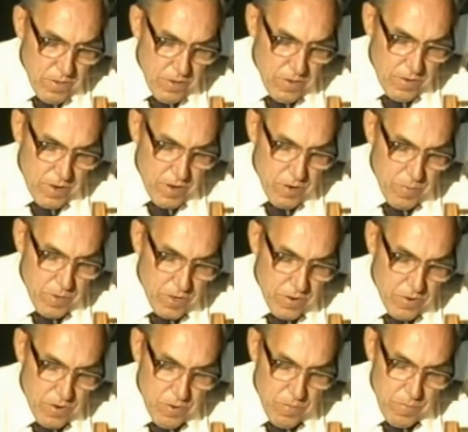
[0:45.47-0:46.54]
This
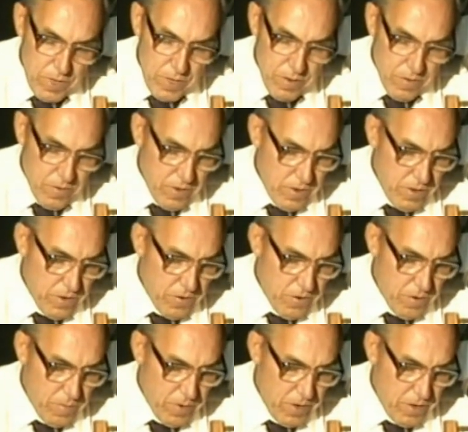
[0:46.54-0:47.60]
Arabic term means the
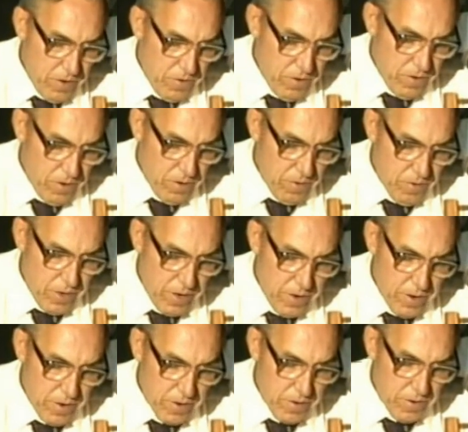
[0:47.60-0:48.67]
determination of
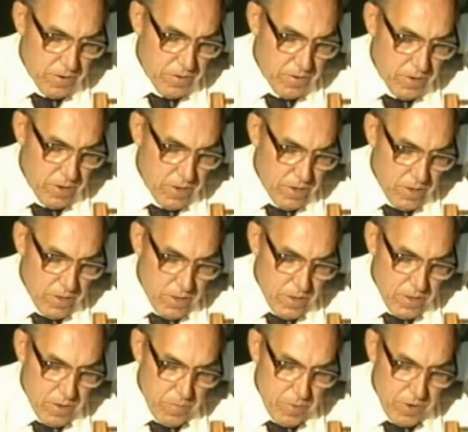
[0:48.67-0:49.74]
characters
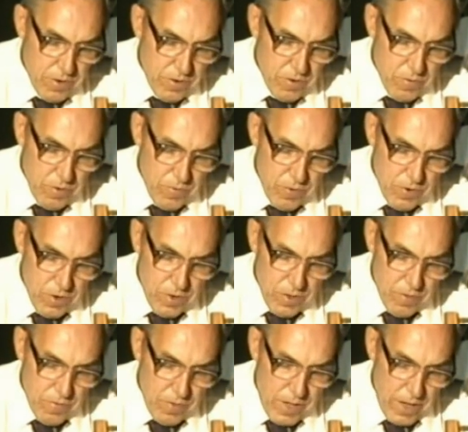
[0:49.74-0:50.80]
and appears to refer to
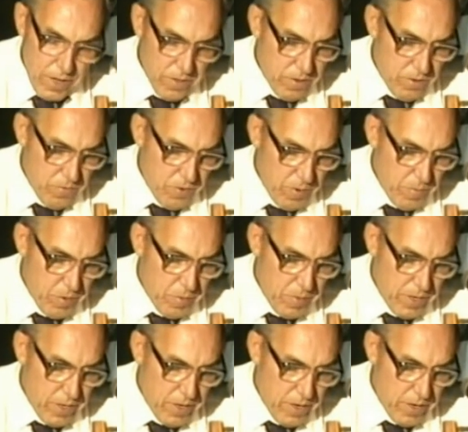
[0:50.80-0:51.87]
the fact that from the
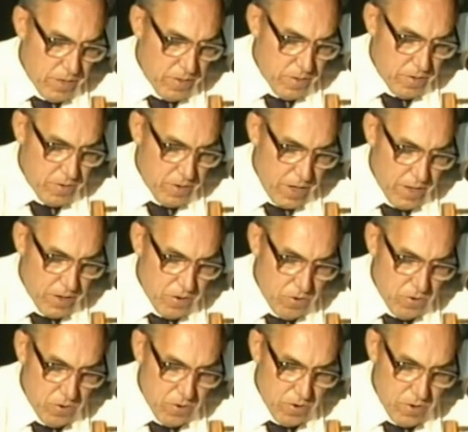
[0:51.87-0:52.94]
beginning the
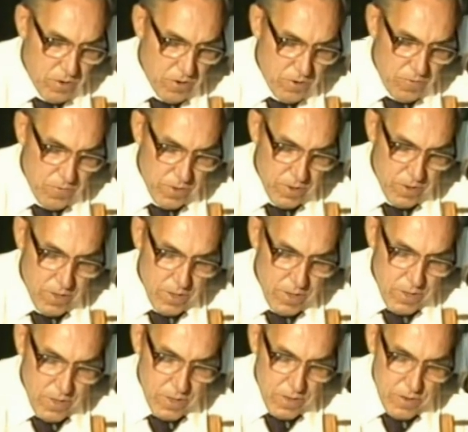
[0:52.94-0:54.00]
zygote or nutfa
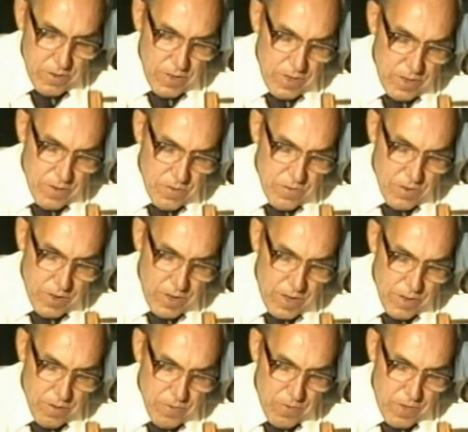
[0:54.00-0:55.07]
contains
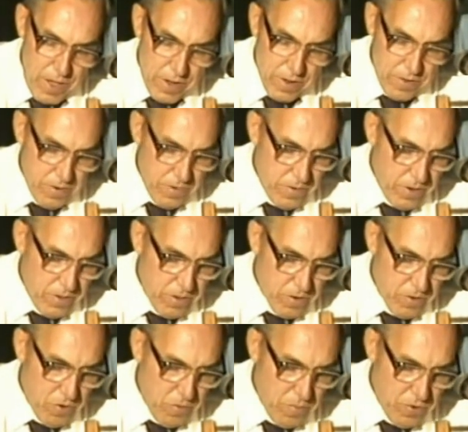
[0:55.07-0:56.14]
genetic factors in the
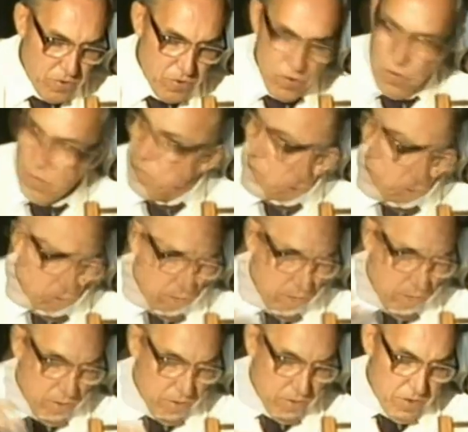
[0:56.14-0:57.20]
chromosome,
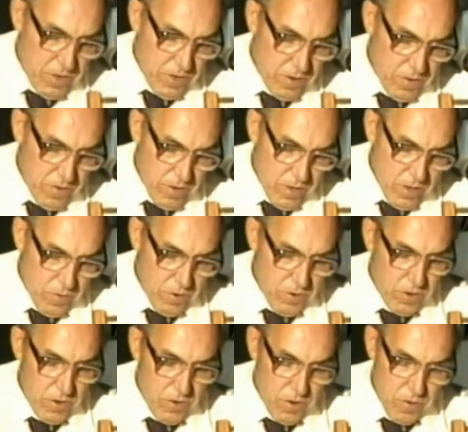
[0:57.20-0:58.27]
contain the genes
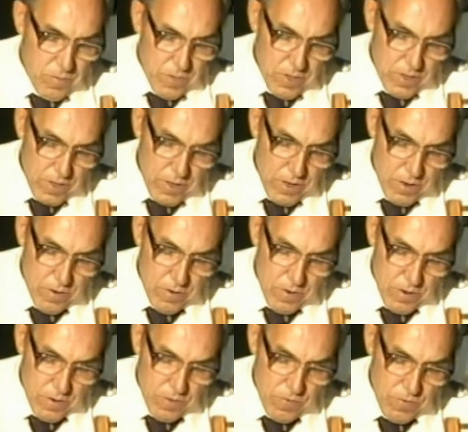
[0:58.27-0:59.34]
which determine the color
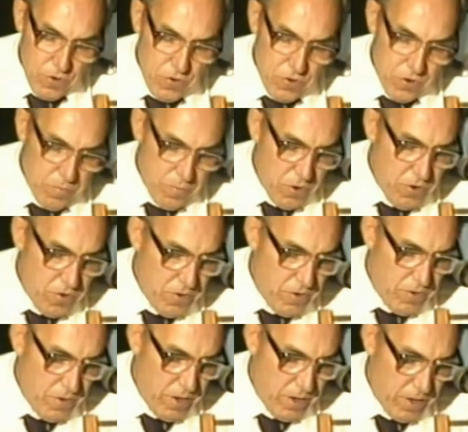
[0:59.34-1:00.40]
of the future
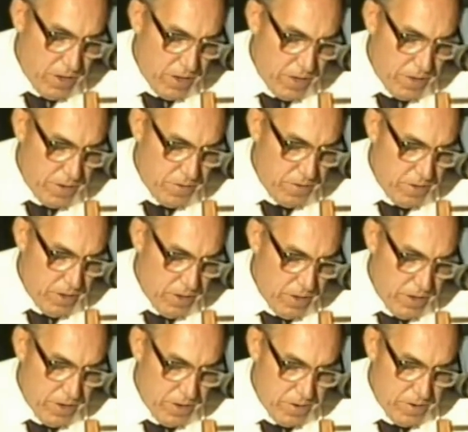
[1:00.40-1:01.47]
person's eyes,
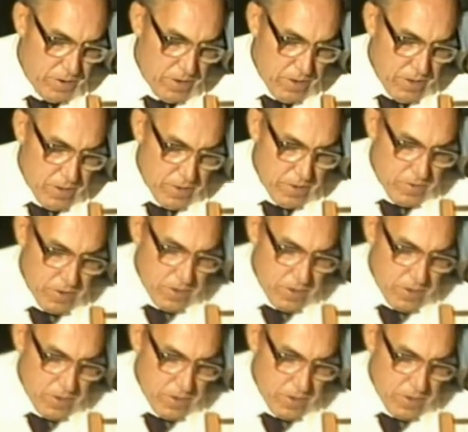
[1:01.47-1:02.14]
hair, and